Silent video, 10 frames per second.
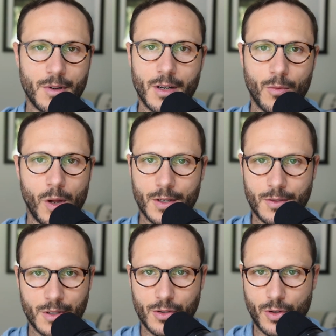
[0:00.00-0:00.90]
read a Wall
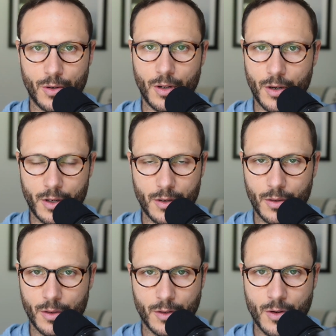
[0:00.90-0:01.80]
Street Journal article
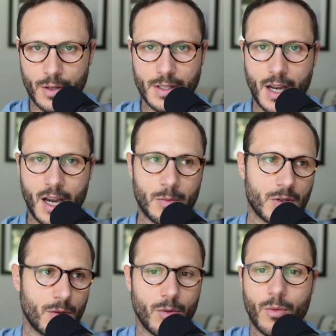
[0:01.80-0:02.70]
or New York Times
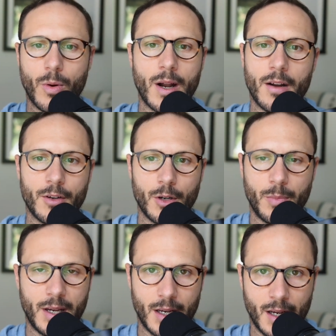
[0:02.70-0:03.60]
or wherever you're
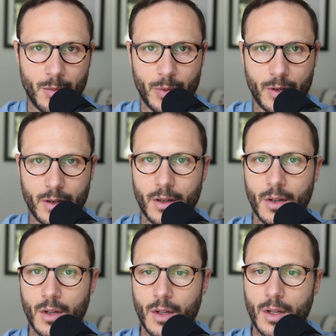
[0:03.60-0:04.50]
picking up your
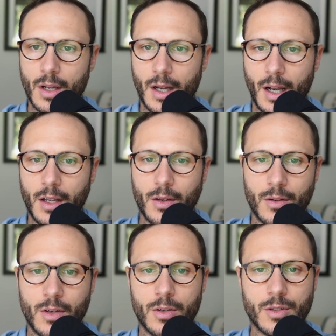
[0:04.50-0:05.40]

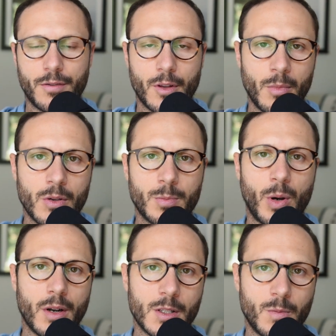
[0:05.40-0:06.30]
news, for the most
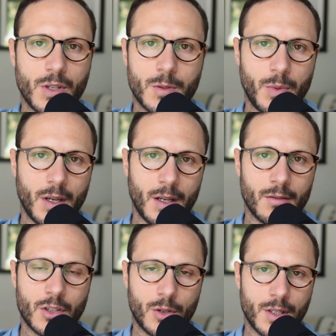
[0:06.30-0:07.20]
part, it's just being
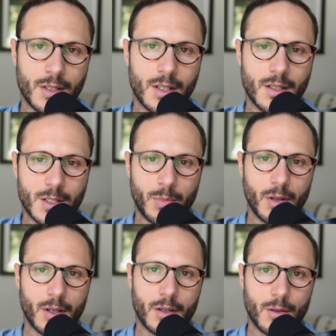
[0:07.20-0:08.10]
turned into this
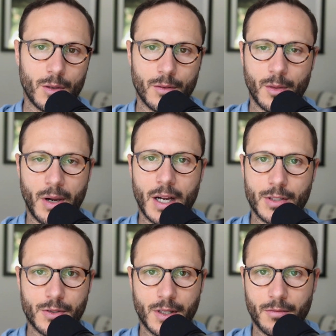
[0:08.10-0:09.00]
political
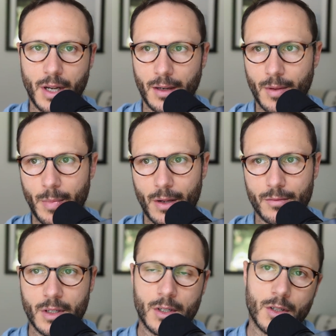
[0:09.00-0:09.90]
debauchery, right?
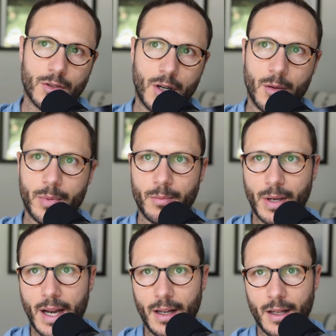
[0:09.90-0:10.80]
About Trump and
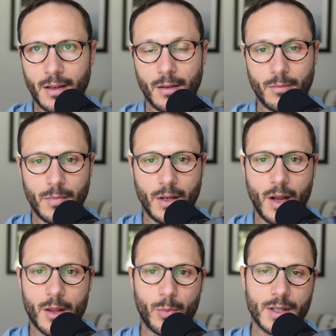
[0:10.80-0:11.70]
Biden and
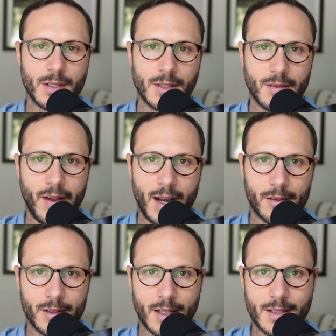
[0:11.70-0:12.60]
how the presidents have
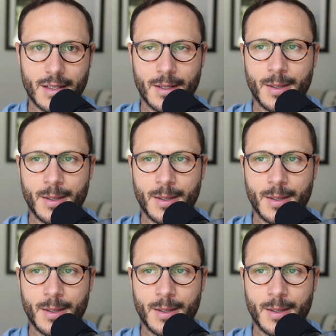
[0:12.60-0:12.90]
handled this.